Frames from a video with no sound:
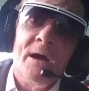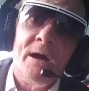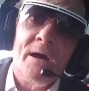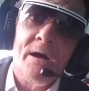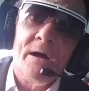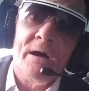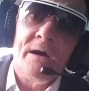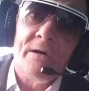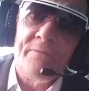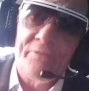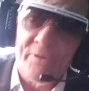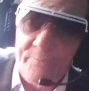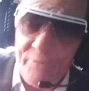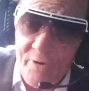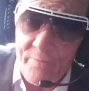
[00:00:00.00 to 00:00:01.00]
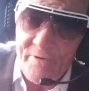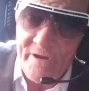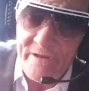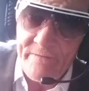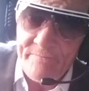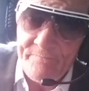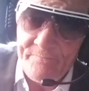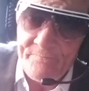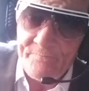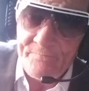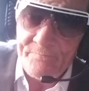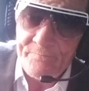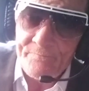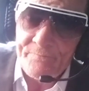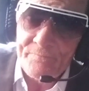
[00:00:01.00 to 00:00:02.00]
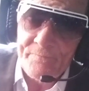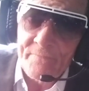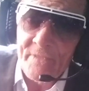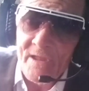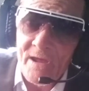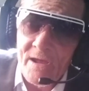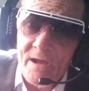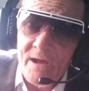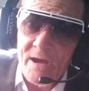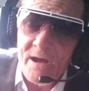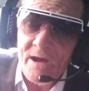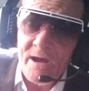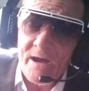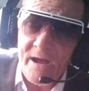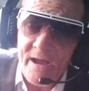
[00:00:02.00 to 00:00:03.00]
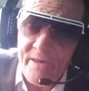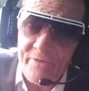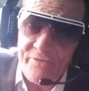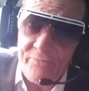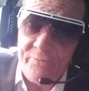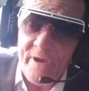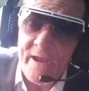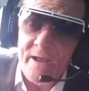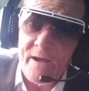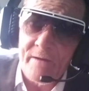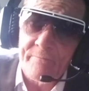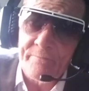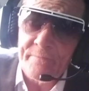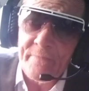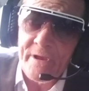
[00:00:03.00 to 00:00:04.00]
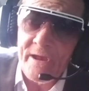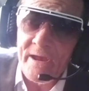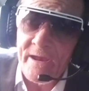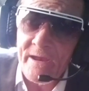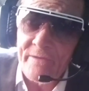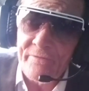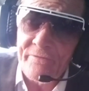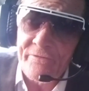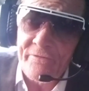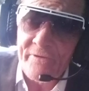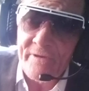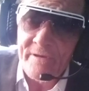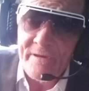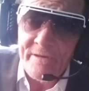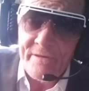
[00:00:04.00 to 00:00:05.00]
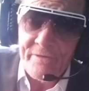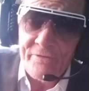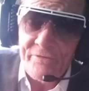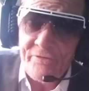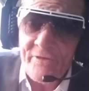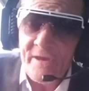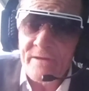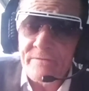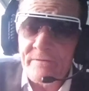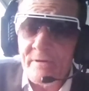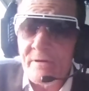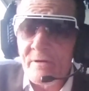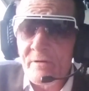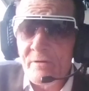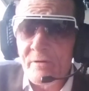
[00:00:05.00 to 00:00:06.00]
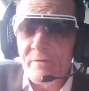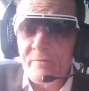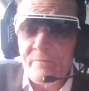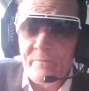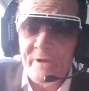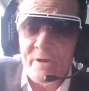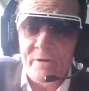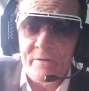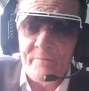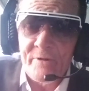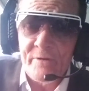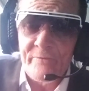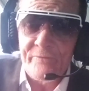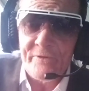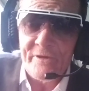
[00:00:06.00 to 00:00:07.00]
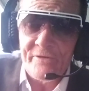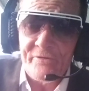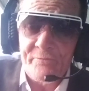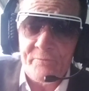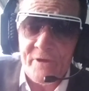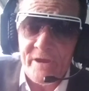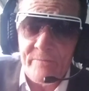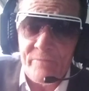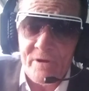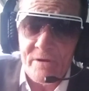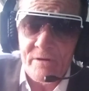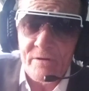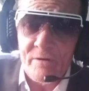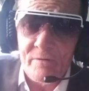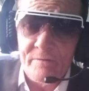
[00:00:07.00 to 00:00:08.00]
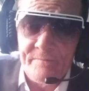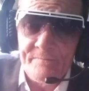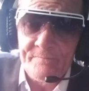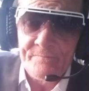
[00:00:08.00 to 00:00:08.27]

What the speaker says: the property has rang up and said, look, we've got to move these people along,